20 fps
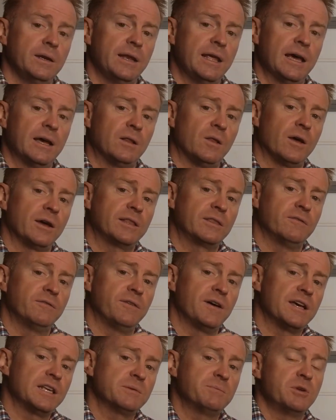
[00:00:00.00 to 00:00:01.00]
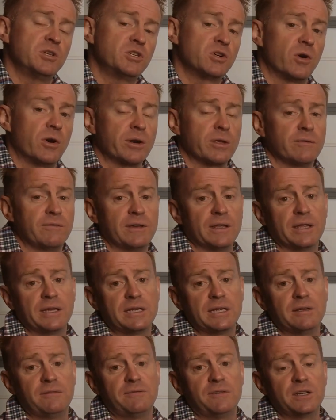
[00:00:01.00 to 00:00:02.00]
Now, like the vast majority of
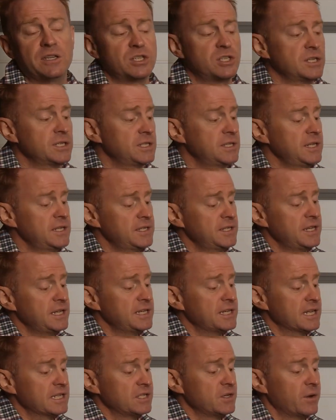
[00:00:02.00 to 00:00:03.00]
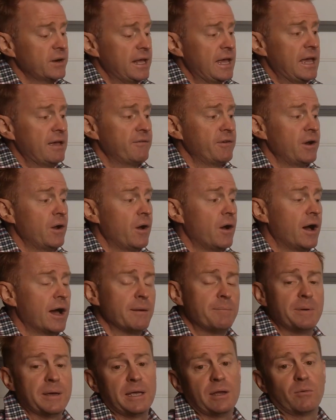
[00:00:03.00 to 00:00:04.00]
LED fixtures, this thing does not have an
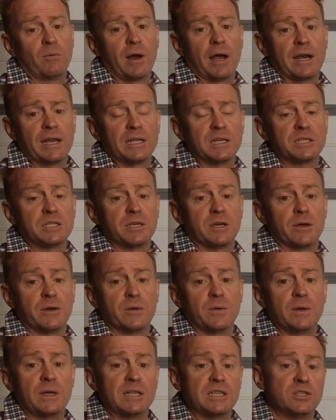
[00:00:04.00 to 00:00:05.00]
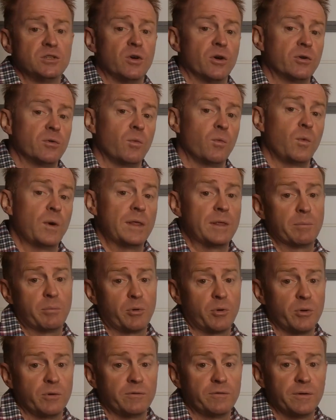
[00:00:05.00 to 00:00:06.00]
IP rating, so it's not
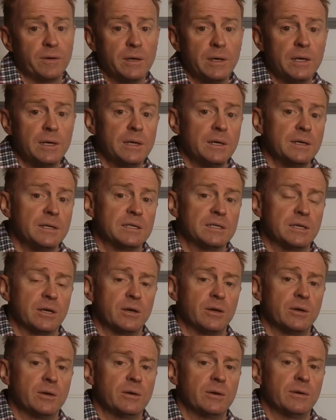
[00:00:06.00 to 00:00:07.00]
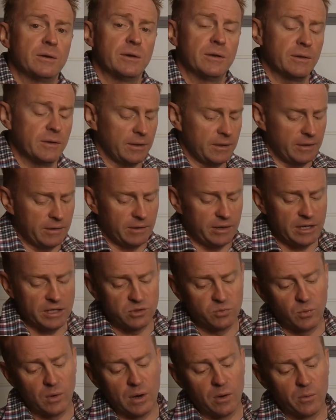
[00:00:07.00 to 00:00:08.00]
weatherproof. So
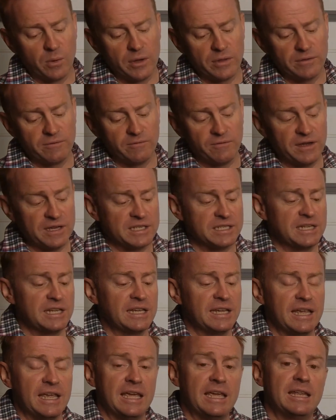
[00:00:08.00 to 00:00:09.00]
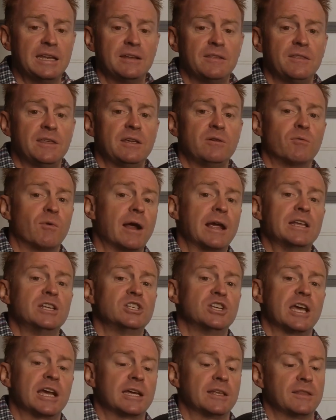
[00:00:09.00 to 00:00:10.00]
it's well worth investing in the rain
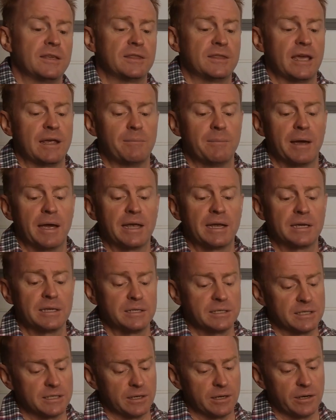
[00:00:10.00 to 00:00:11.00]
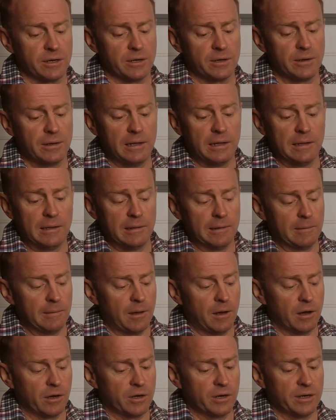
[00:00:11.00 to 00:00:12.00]
jacket that they make. So
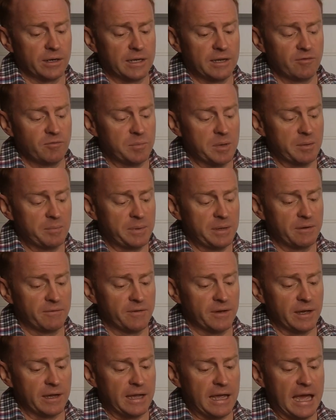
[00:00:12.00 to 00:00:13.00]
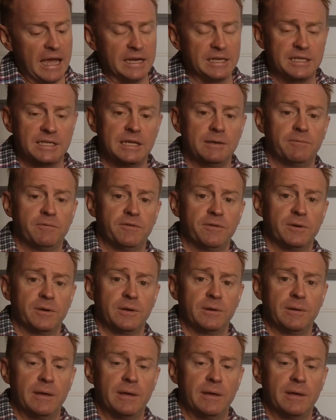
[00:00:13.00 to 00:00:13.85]
I've got to give them a bit of a hat tip for